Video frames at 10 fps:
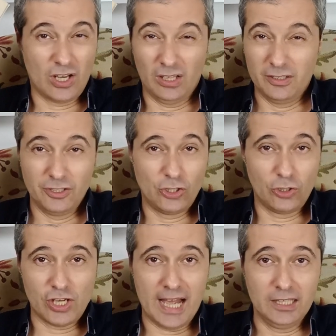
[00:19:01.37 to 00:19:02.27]
scholar
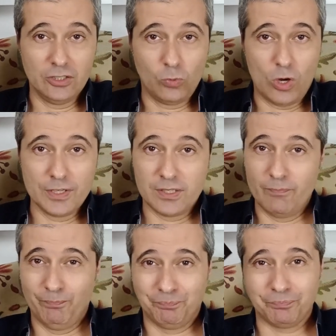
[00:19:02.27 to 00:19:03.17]
George Eliot
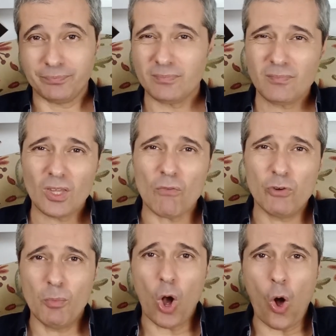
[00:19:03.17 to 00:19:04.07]
was
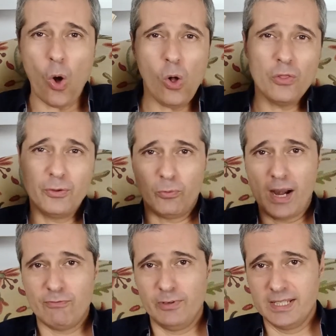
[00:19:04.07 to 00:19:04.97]
from all the
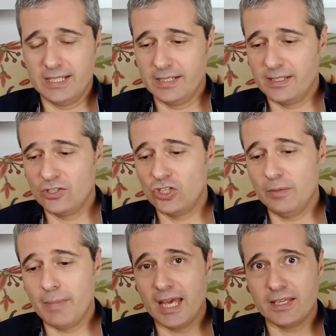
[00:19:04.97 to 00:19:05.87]
references
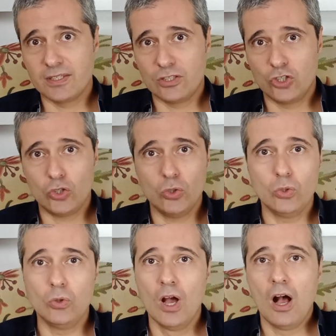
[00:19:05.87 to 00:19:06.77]
she makes
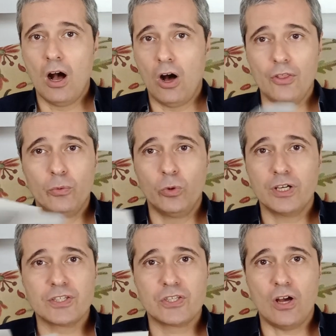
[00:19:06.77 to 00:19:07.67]
to other
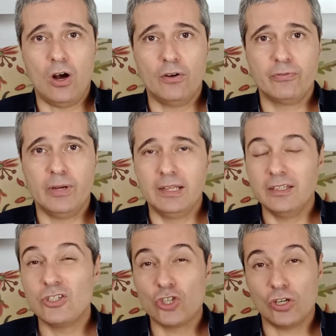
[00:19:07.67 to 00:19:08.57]
works of
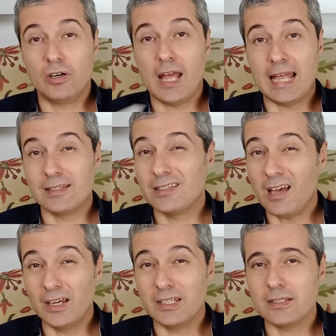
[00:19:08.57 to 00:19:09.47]
literature and
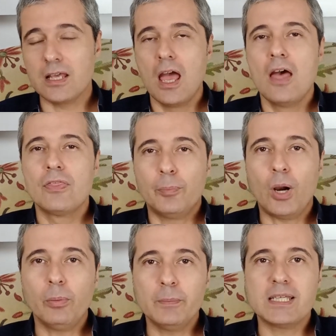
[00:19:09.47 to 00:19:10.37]
science. The
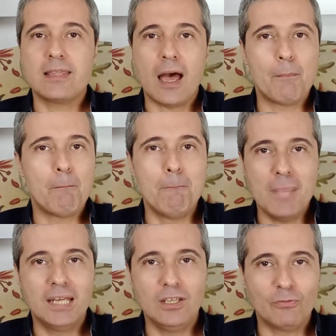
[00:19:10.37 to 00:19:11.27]
problem is that
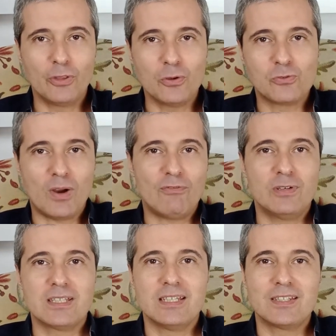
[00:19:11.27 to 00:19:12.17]
many of those
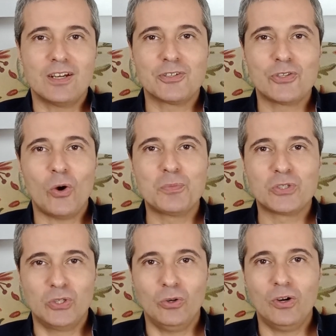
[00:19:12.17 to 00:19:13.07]
references are so
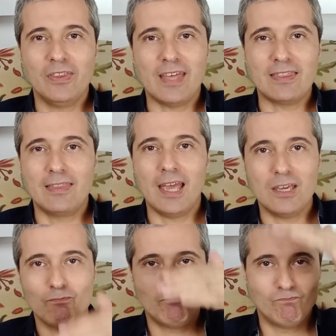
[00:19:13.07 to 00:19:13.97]
obscure that
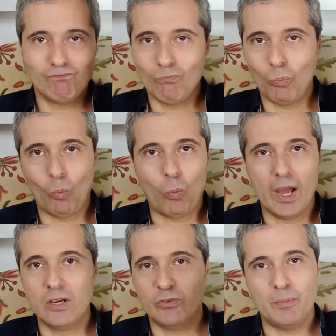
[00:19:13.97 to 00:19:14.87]
they
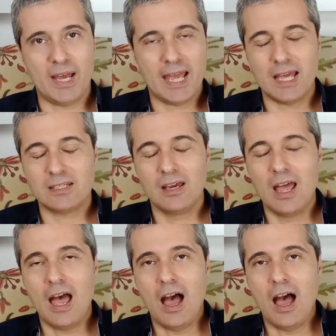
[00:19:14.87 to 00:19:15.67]
went over my head.